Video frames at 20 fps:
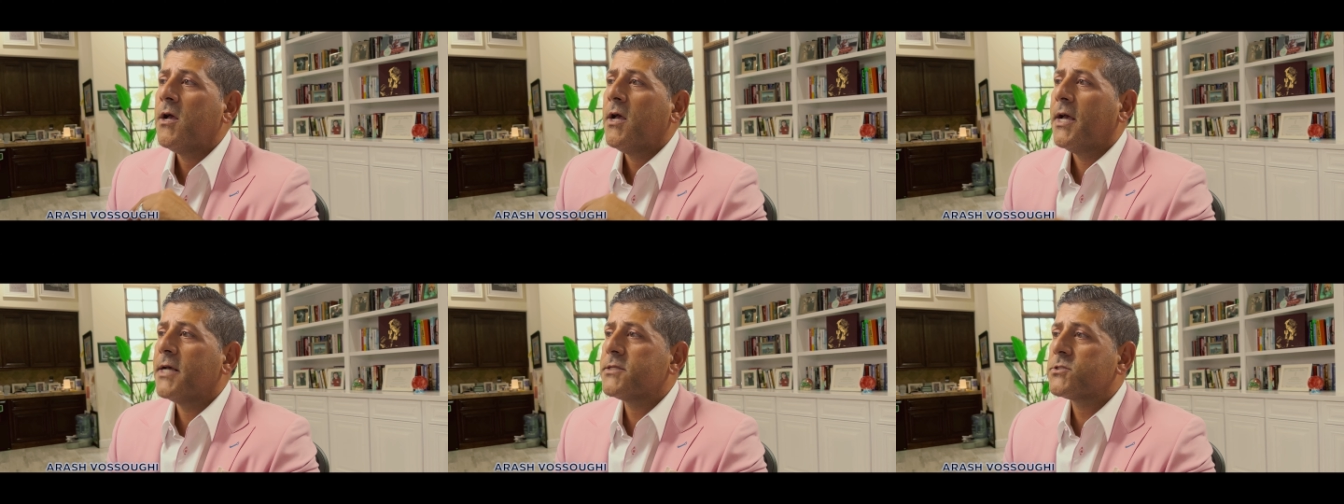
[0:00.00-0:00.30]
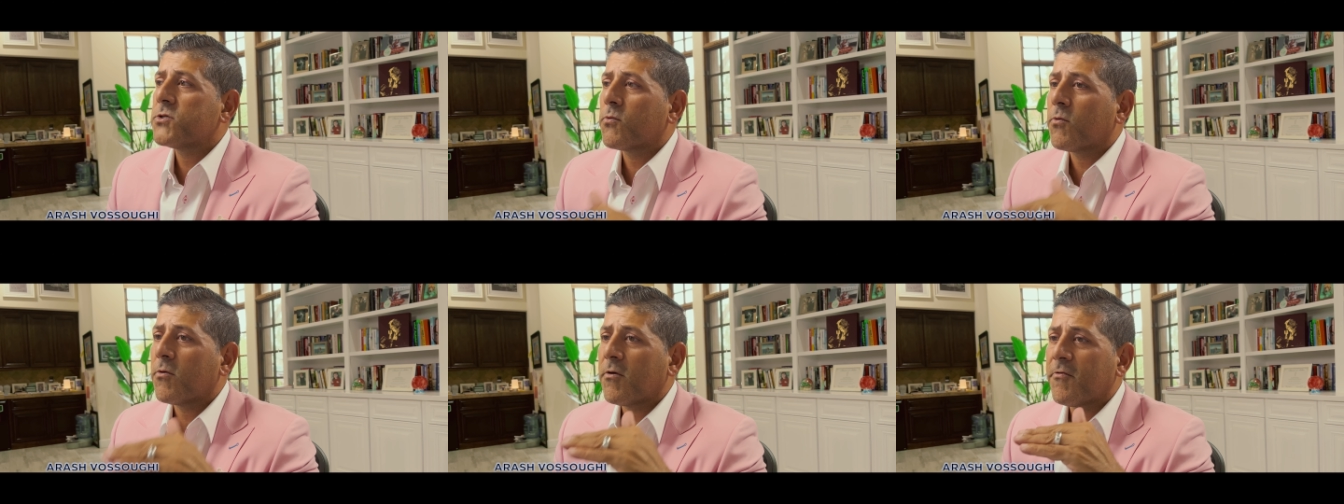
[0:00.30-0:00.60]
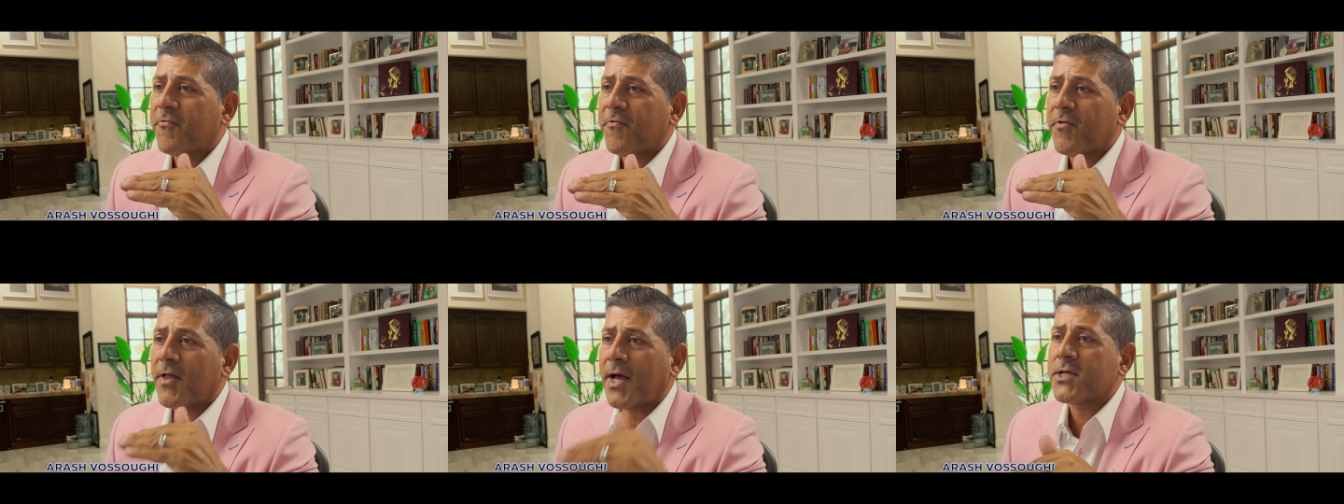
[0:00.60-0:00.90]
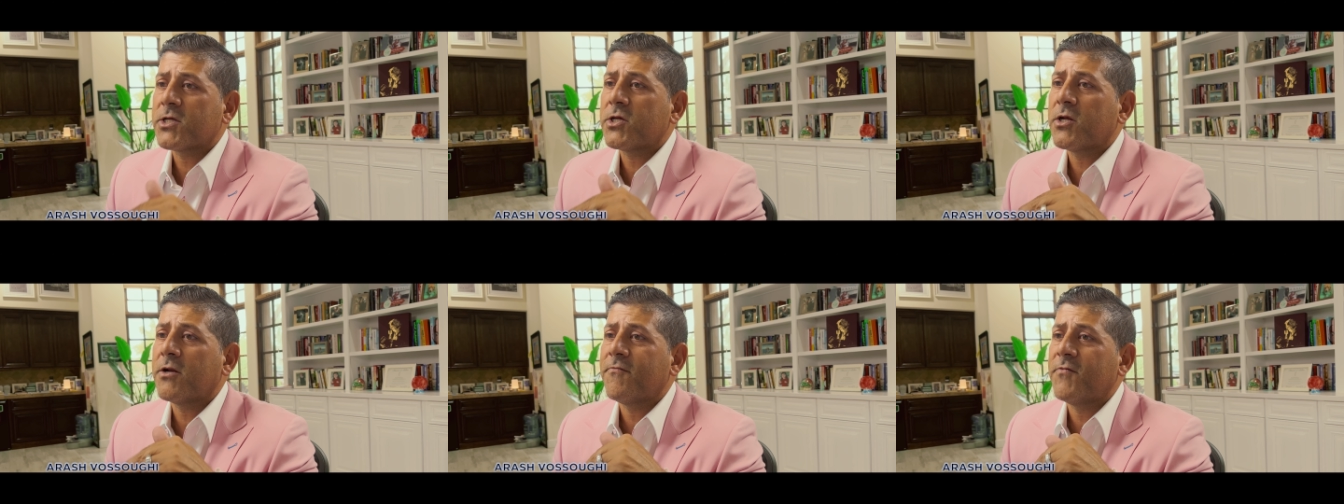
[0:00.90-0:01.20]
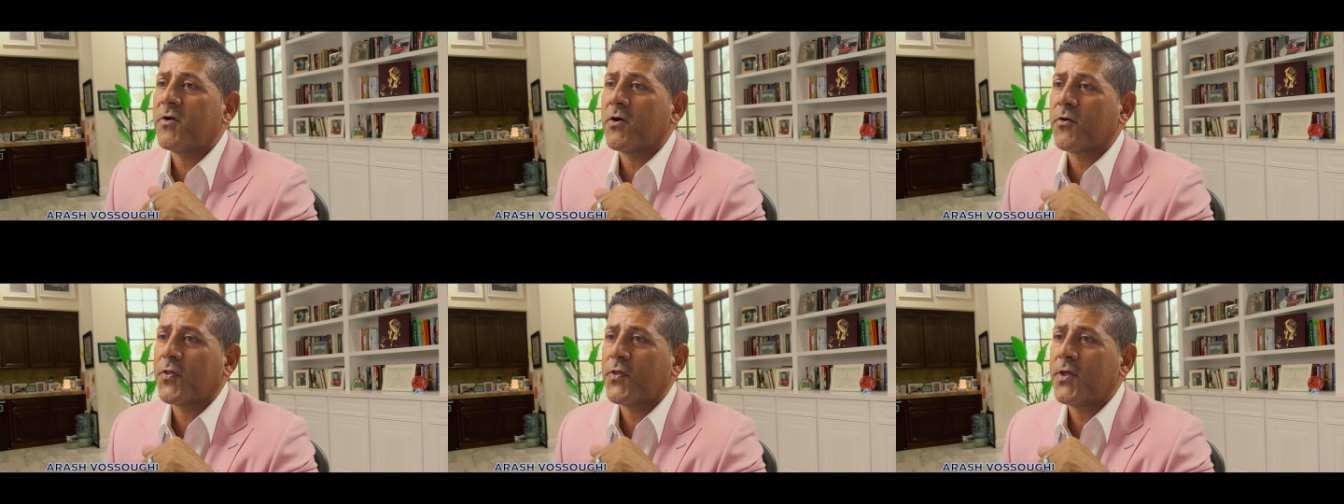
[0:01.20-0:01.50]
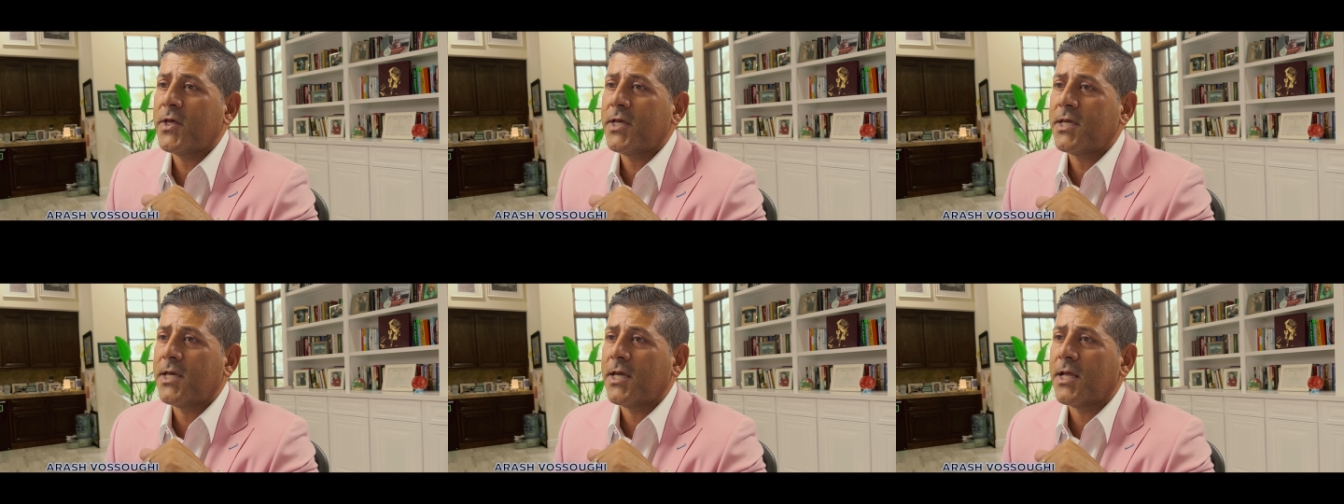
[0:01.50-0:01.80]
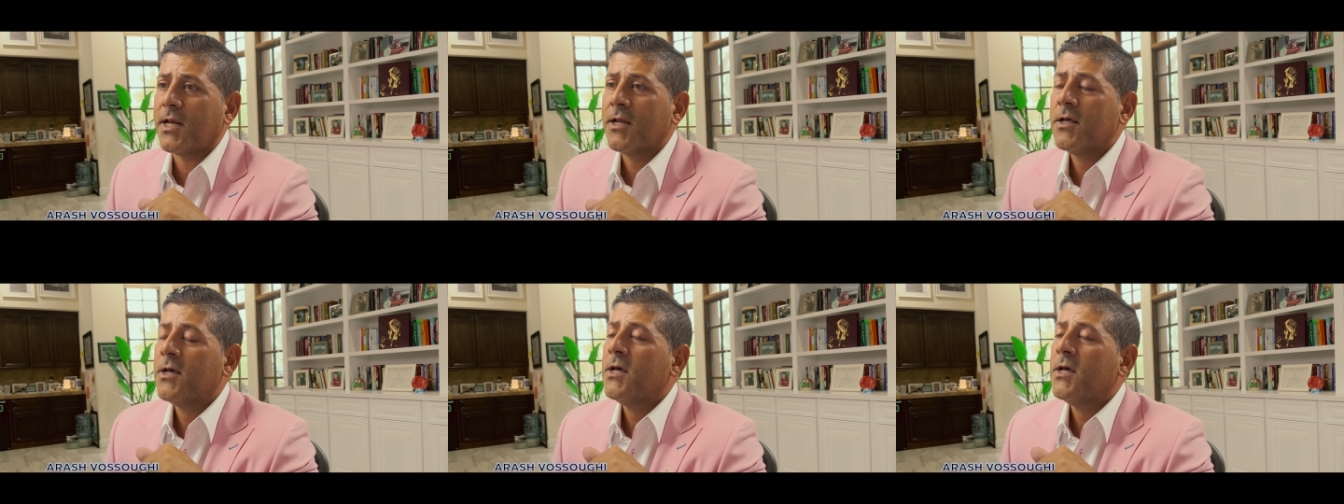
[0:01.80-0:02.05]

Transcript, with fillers: It's a reflection of your thinking.